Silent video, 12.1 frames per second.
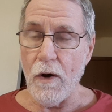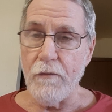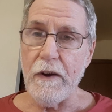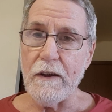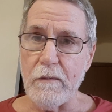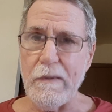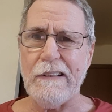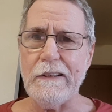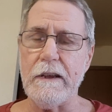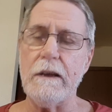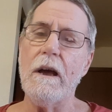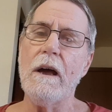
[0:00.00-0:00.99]

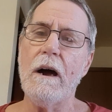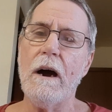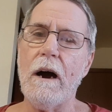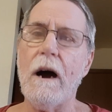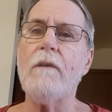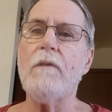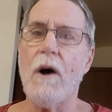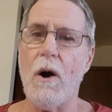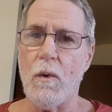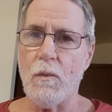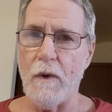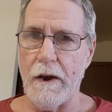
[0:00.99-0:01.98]
availability of
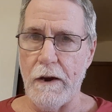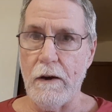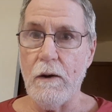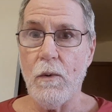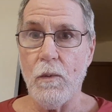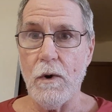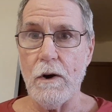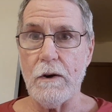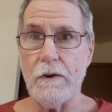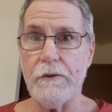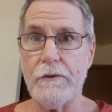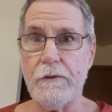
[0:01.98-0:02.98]
written
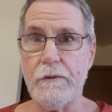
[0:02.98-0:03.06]
words.